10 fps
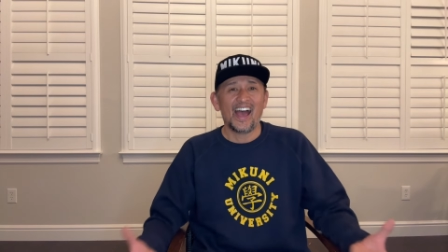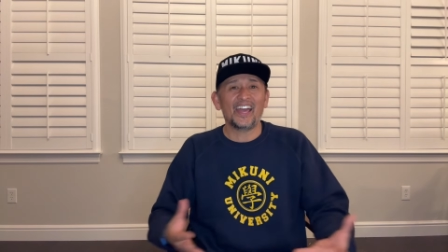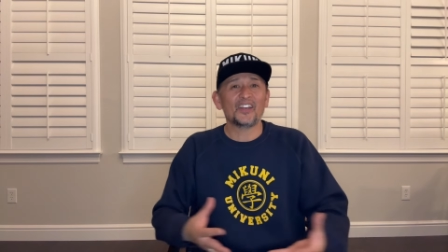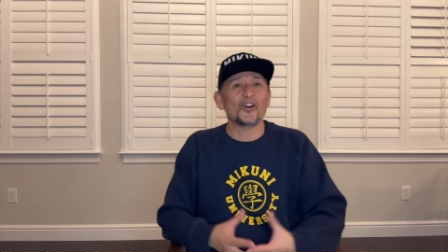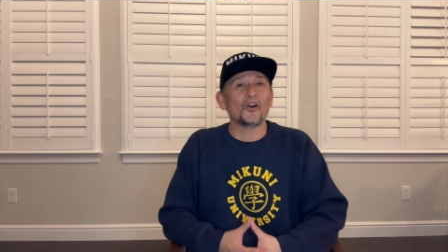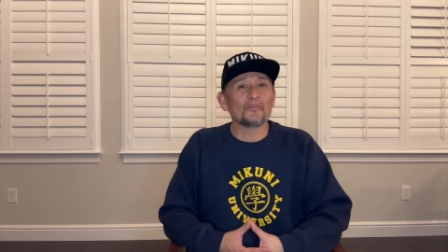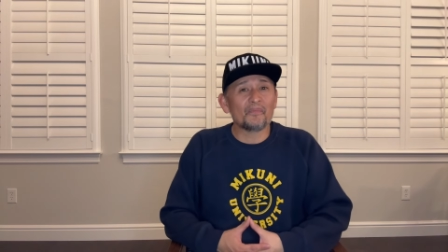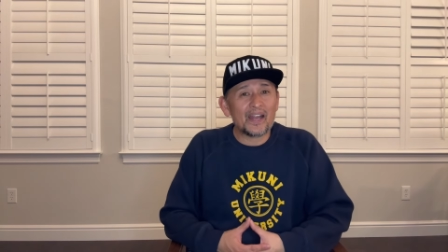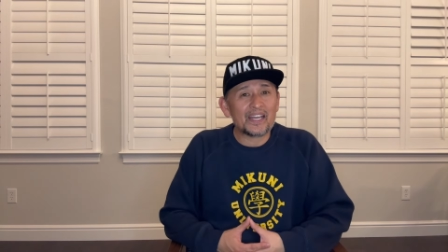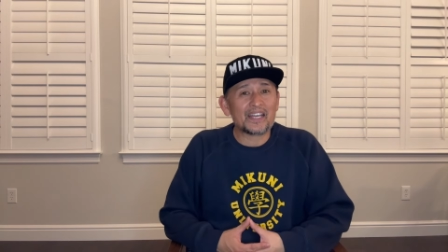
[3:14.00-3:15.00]
it
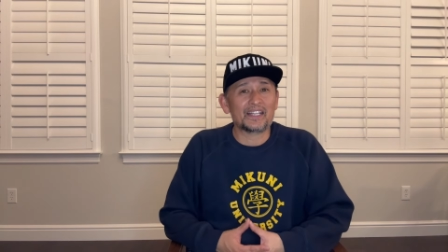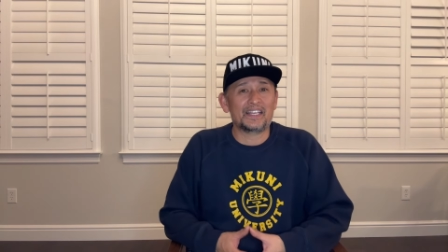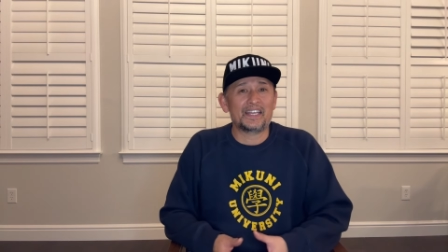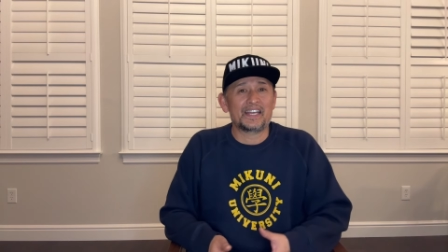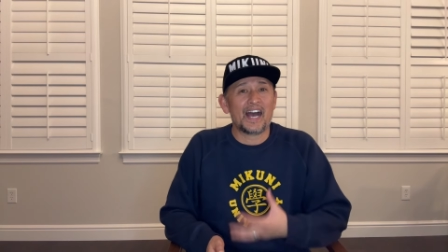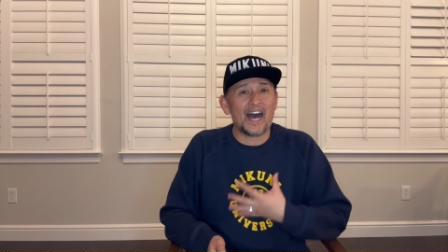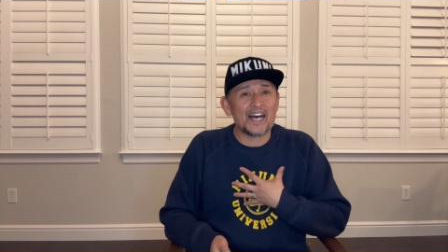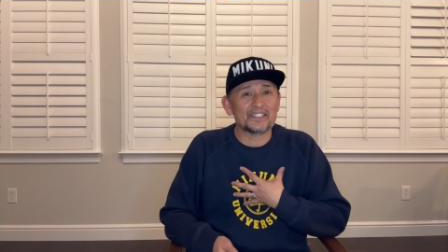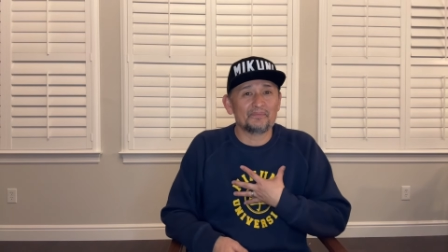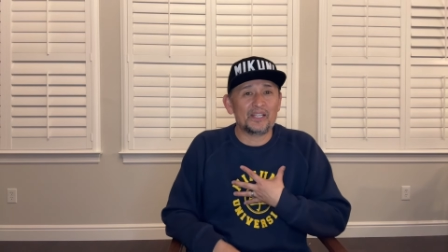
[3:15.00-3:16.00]
automatically
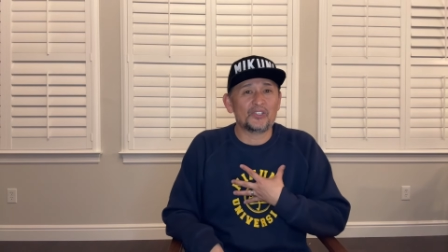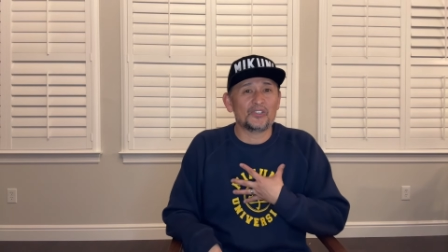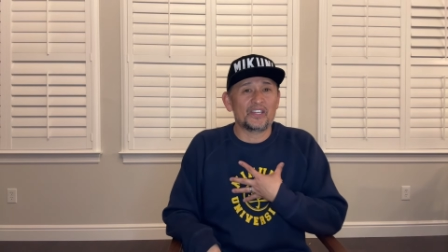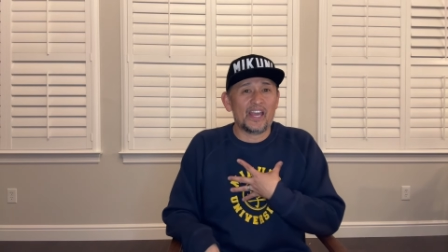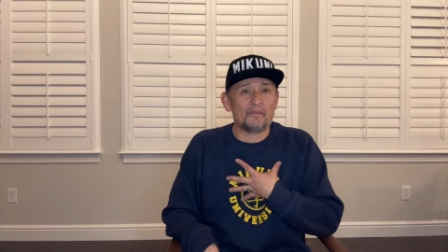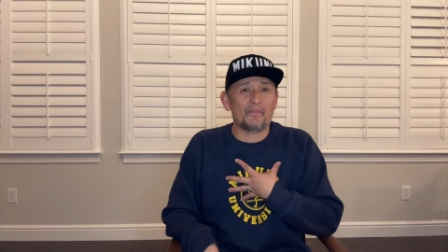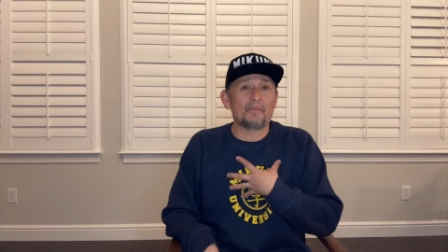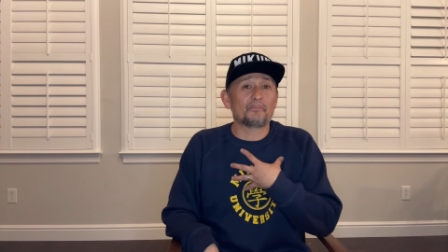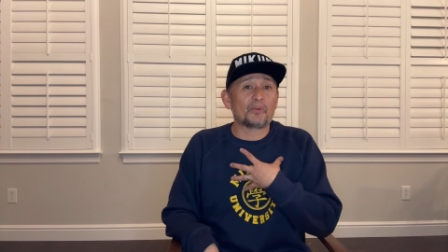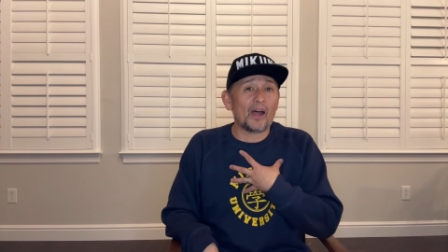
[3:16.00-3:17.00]
caused me to get
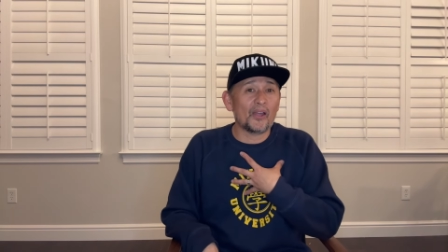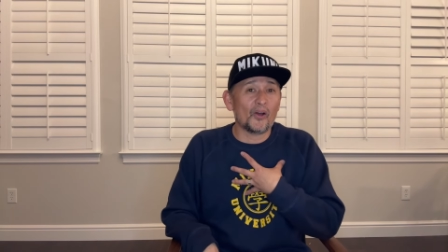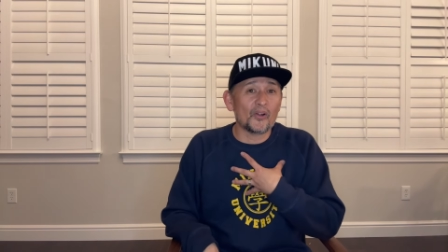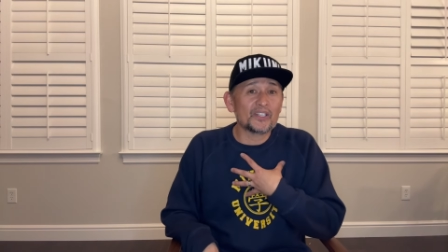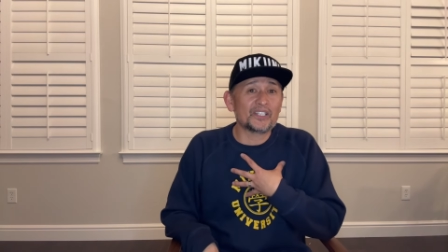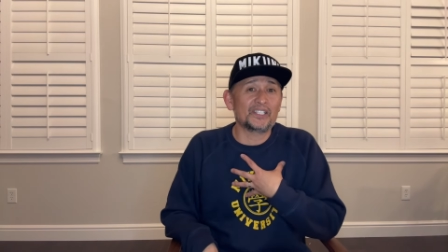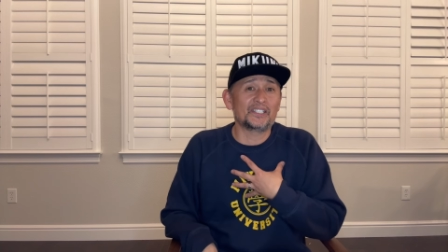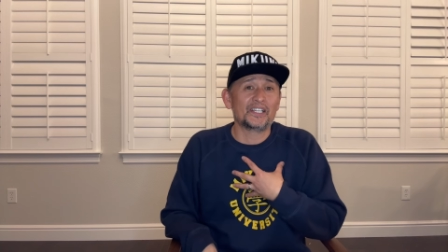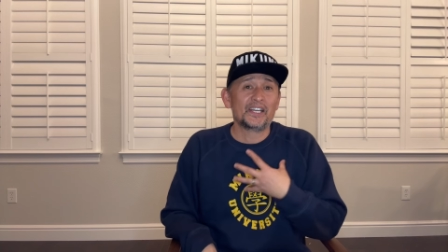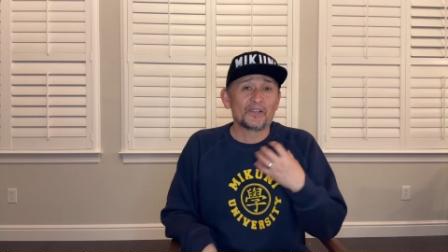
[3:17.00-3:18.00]
my
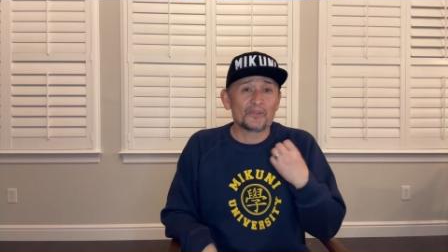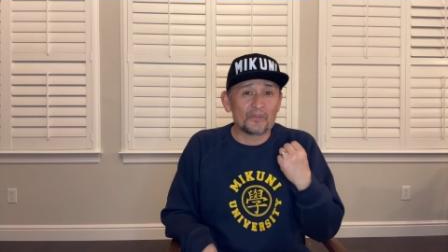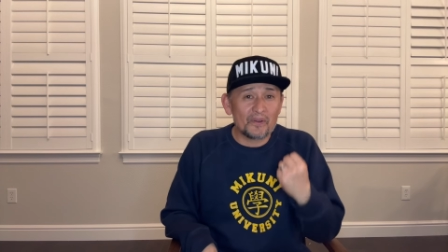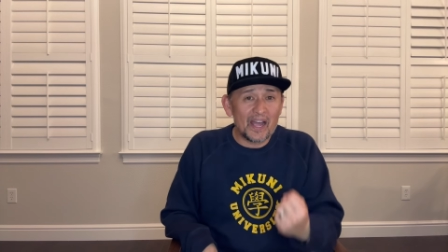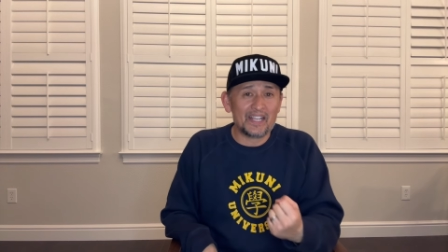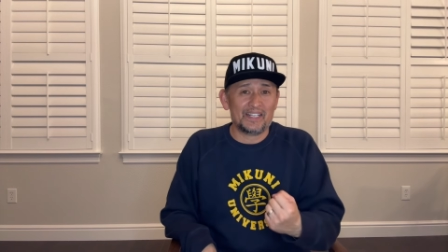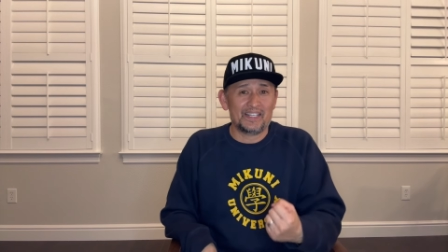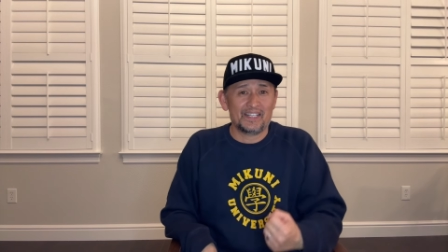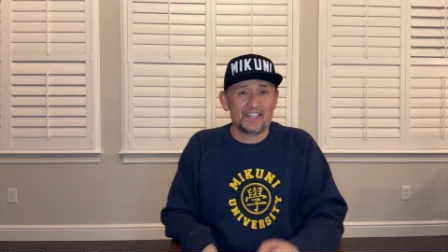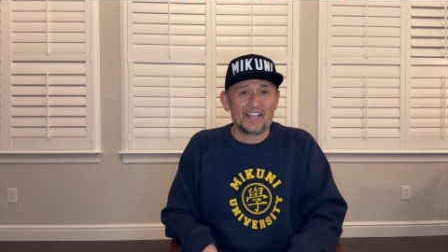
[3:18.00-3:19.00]
priorities right.
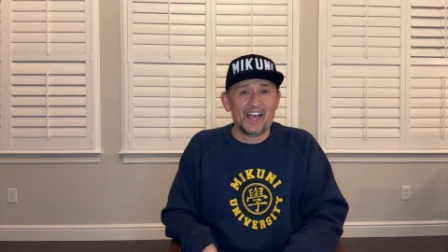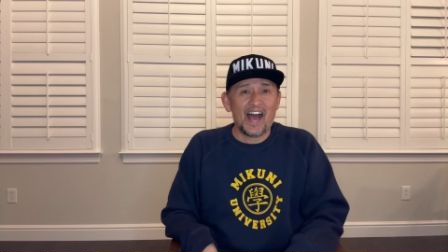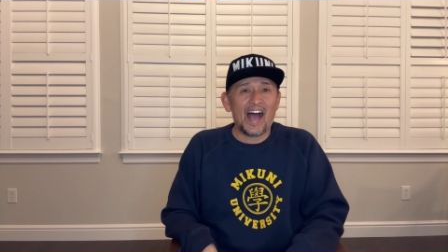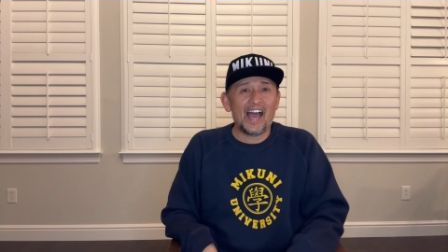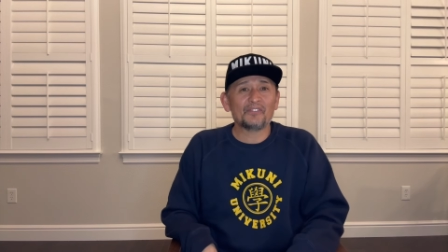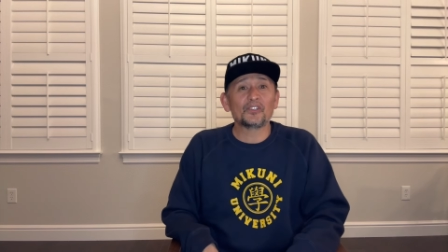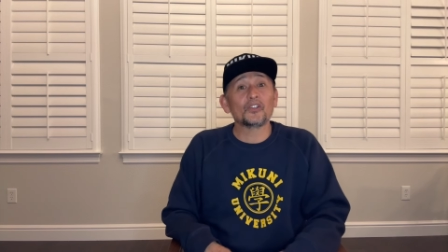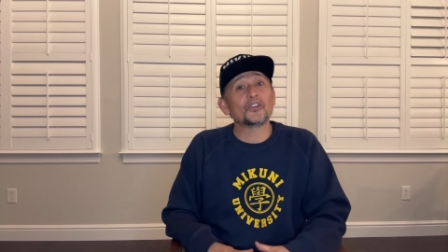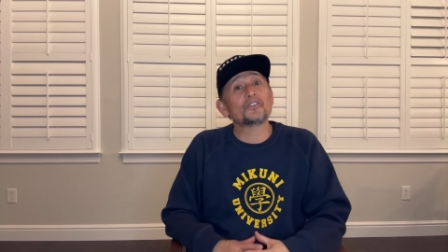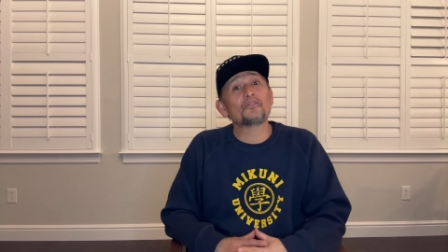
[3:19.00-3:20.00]
I have to
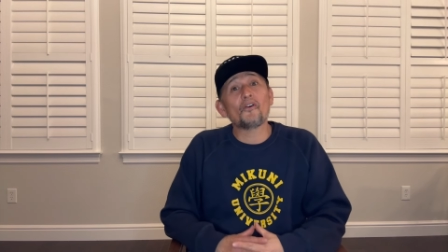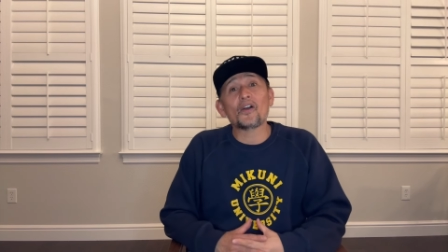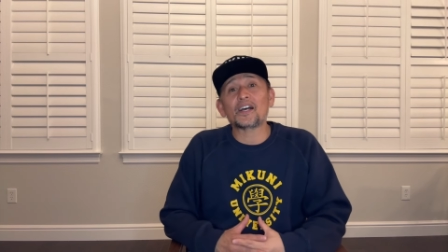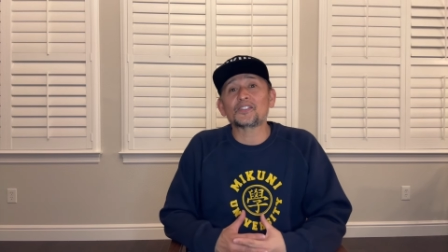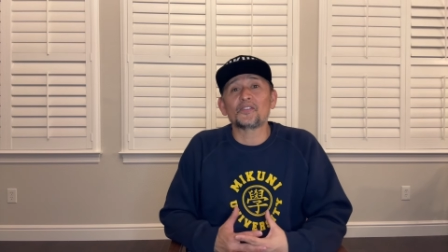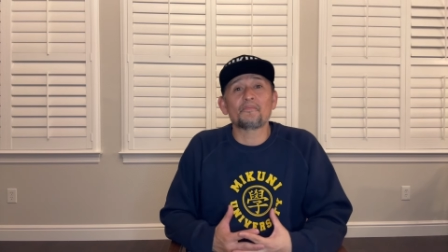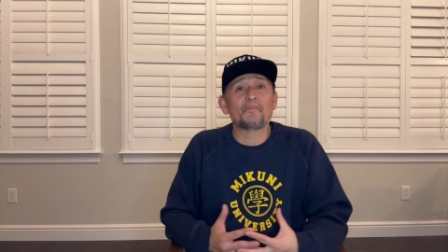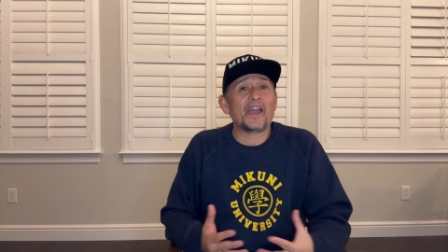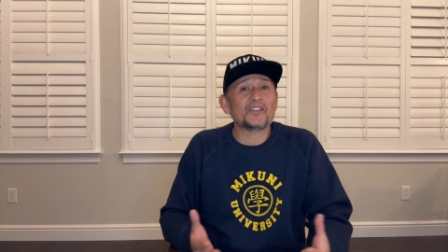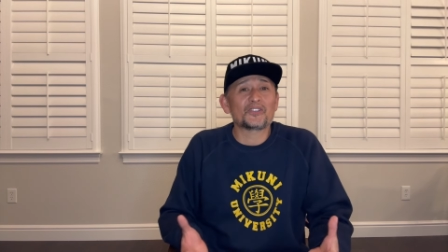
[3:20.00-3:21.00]
learn to focus on the
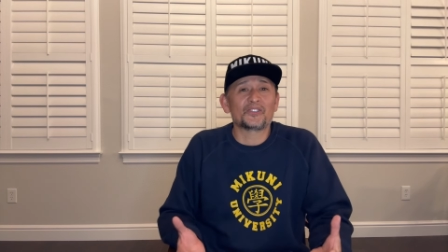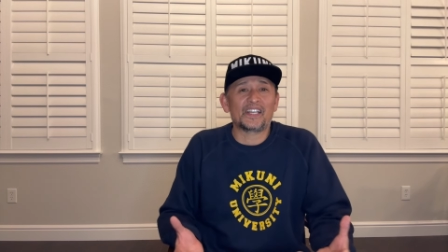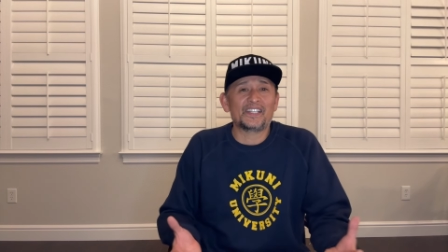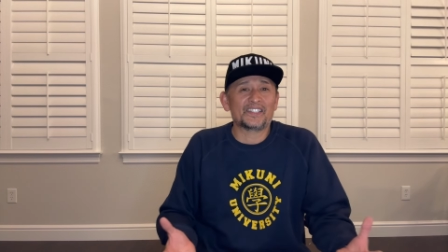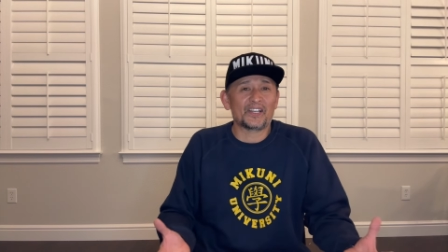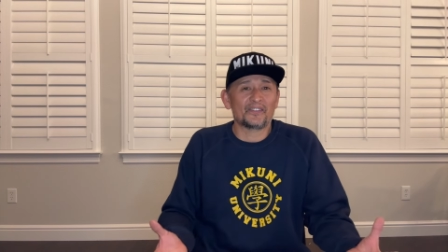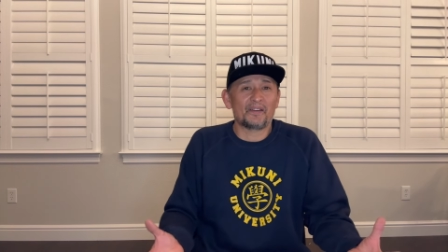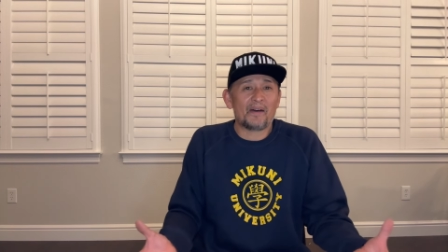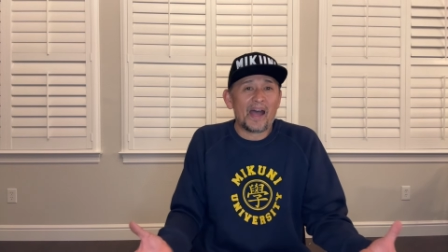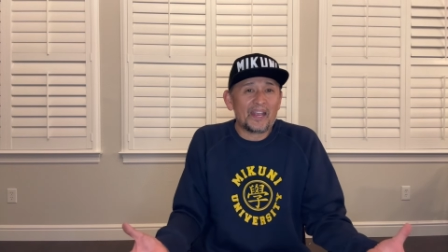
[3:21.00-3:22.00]
majors instead of
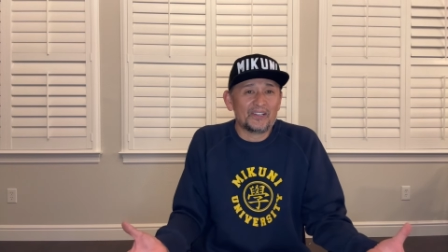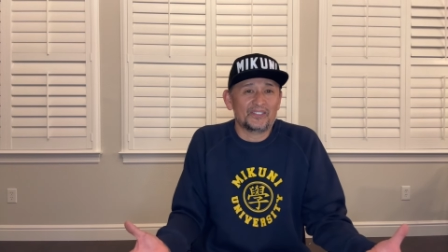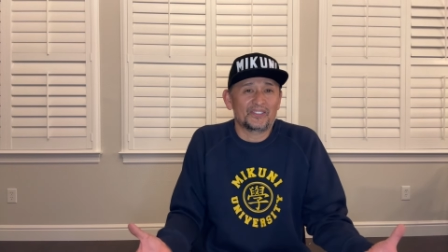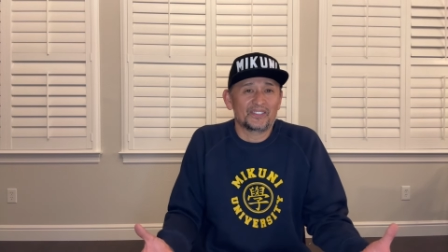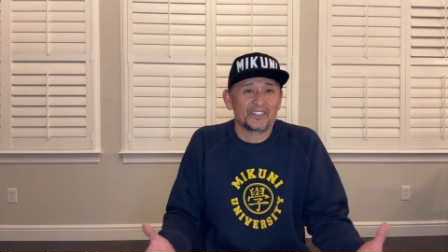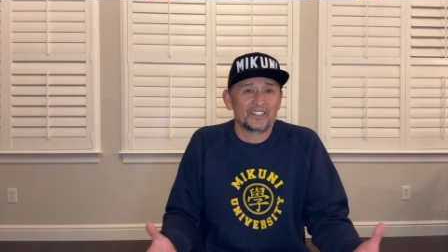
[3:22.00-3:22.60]
the minors.